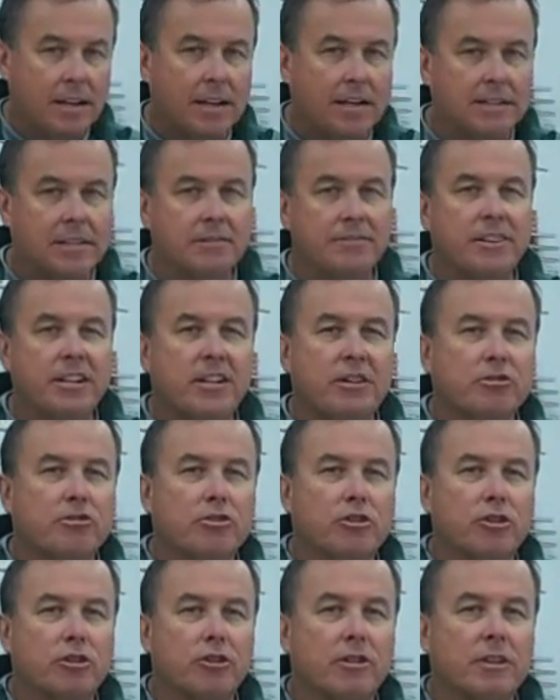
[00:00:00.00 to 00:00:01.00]
It's a video
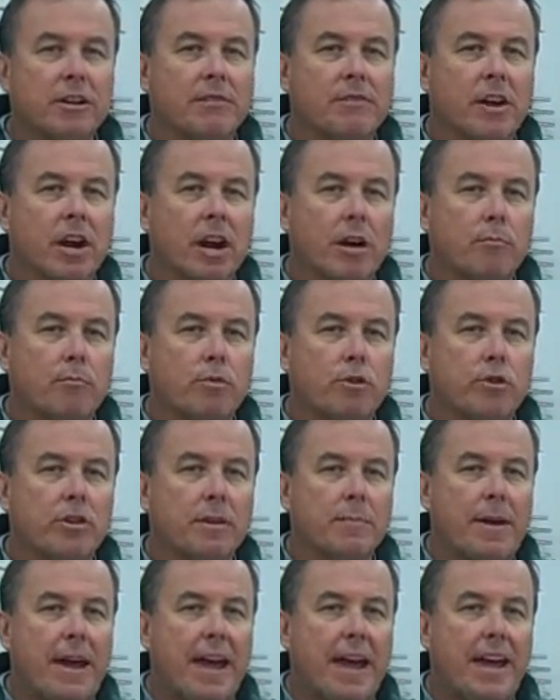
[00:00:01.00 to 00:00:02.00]
tour of our Brew
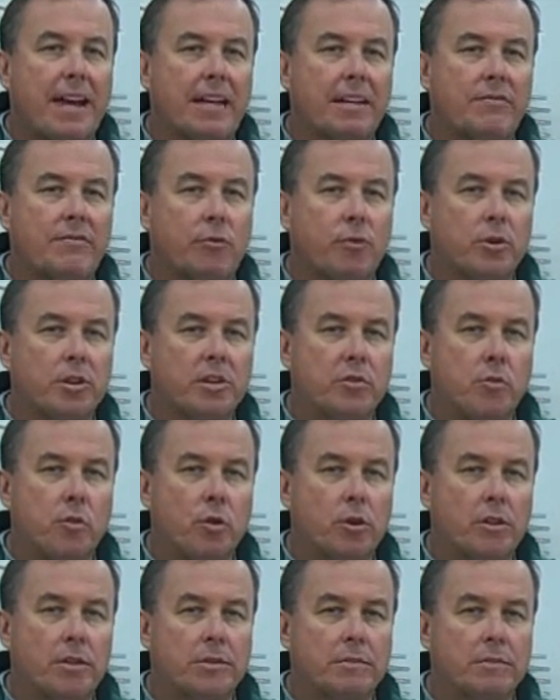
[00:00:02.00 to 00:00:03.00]
in a Bag
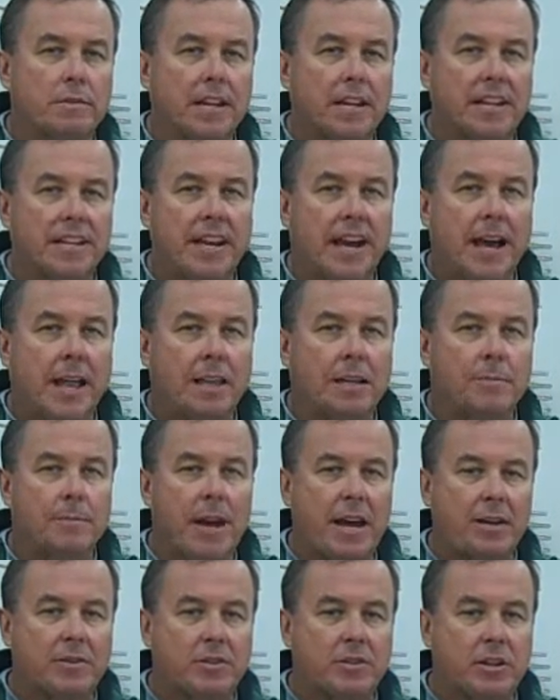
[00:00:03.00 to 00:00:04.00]
40-quart 10-gallon
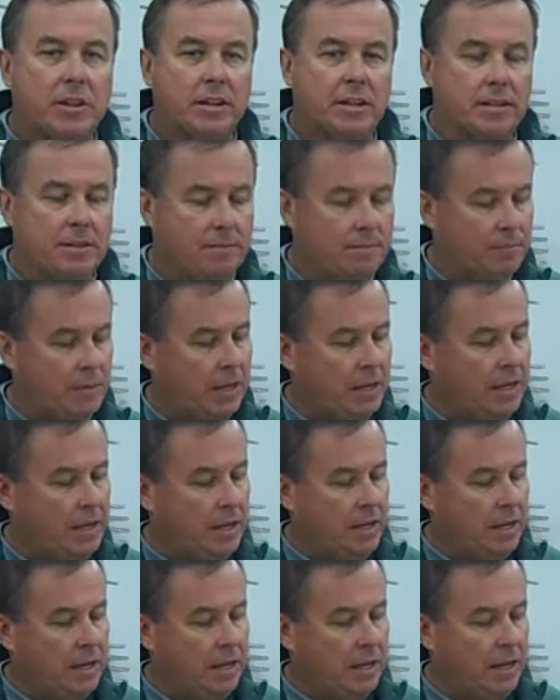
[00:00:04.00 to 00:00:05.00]
mash tun.
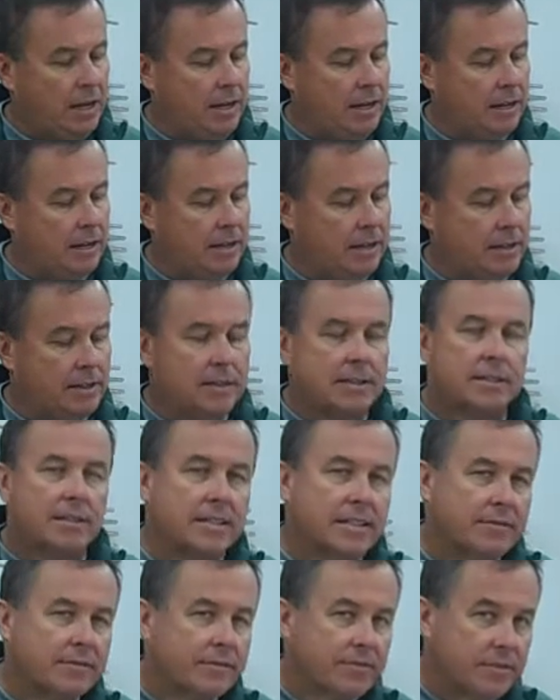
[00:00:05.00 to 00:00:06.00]

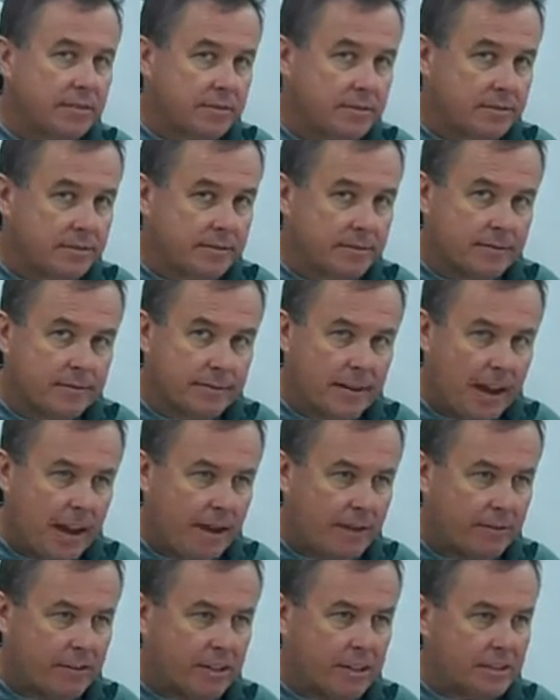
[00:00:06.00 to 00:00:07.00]
If you
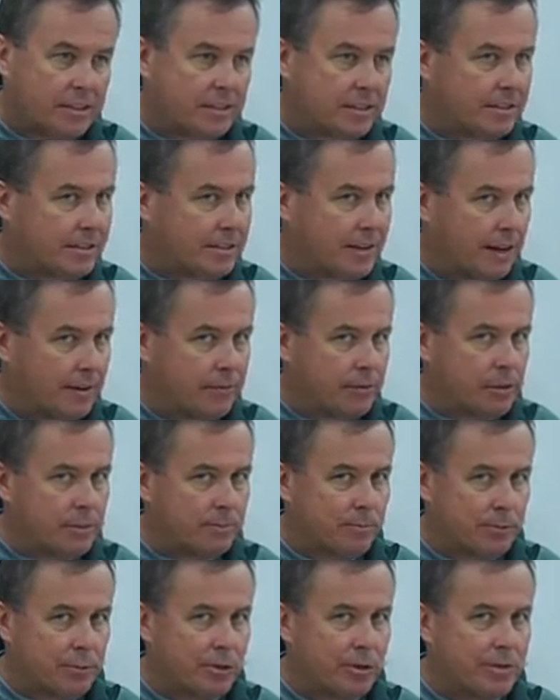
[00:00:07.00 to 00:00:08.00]
haven't
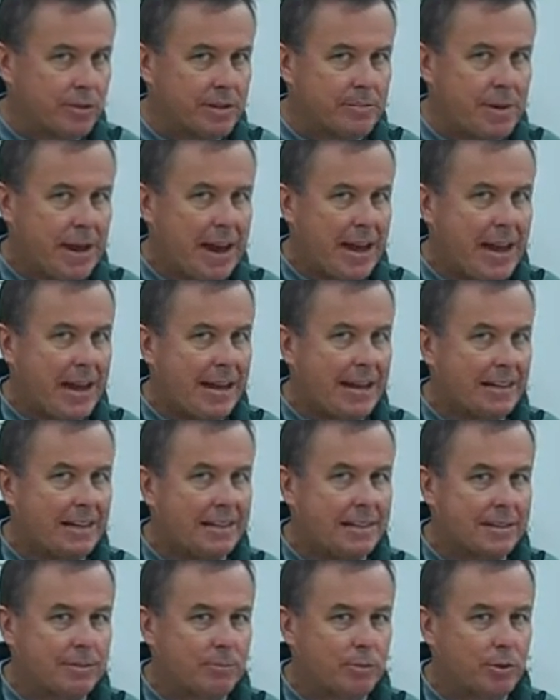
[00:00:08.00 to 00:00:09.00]
discovered Brew in a
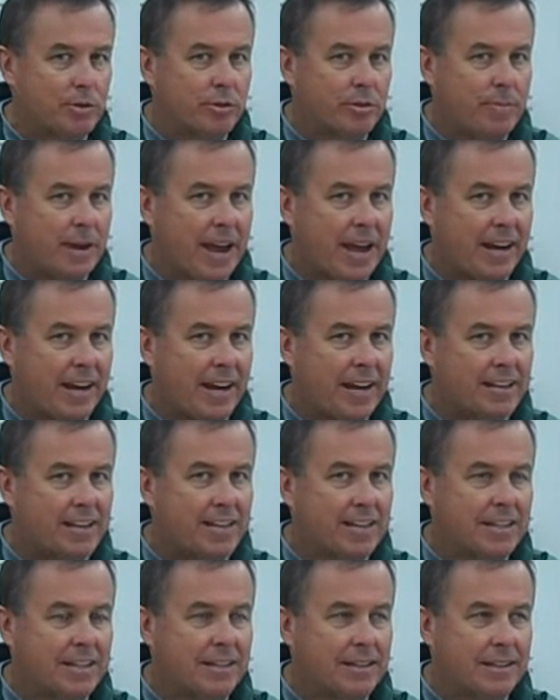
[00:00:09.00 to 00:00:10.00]
Bag, the Brew in a Bag
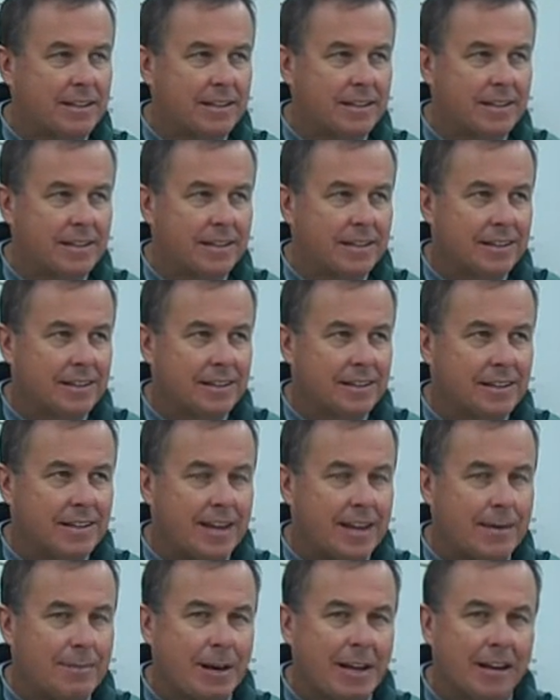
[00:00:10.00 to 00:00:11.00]
idea
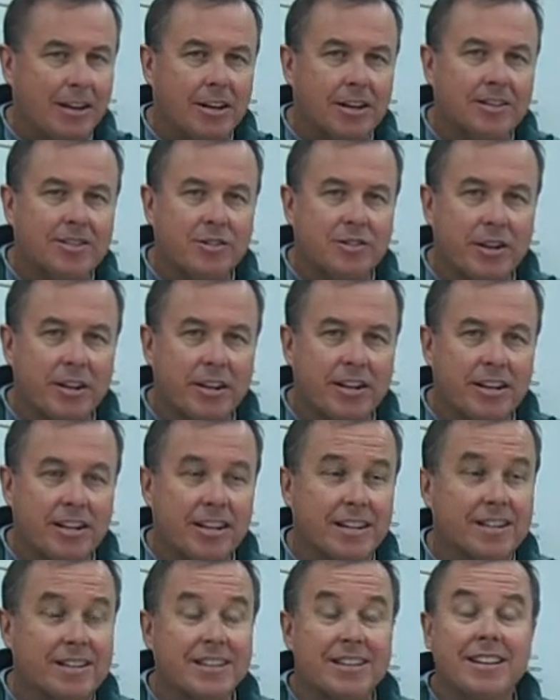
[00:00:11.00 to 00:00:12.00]
came out of
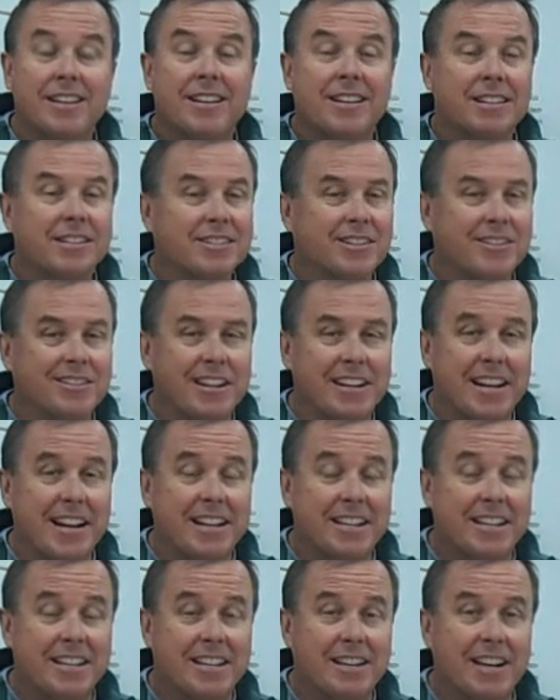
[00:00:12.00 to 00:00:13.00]
Australia. It's a great
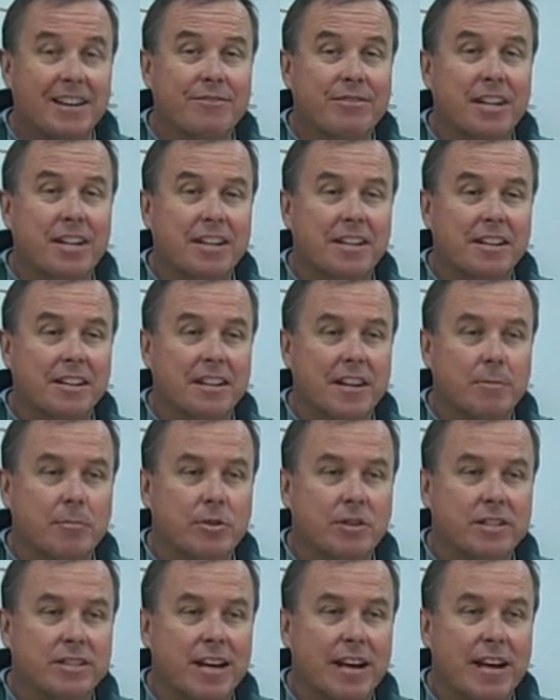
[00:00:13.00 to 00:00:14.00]
idea. I've done it a
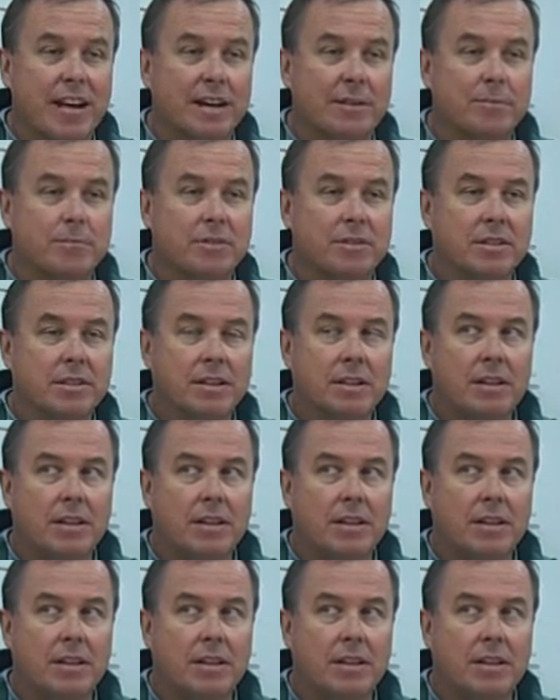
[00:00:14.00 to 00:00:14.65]
number of times.